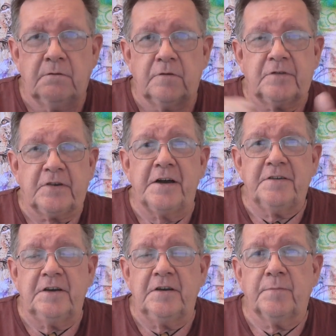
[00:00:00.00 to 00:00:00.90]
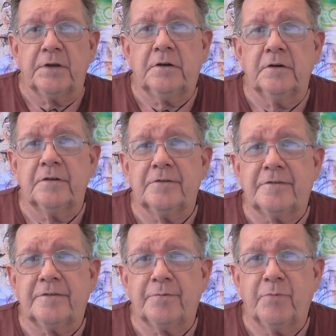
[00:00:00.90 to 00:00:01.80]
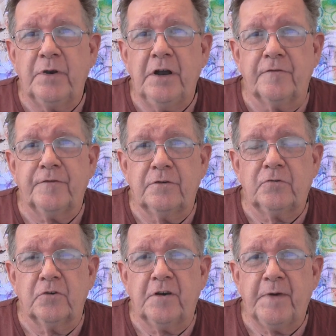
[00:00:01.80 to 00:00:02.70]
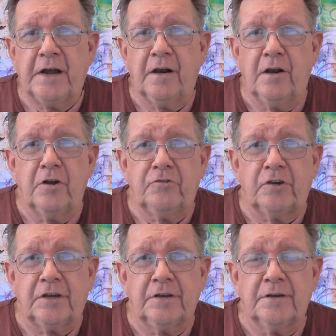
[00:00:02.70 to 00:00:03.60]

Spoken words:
reciting because we often talk about logic,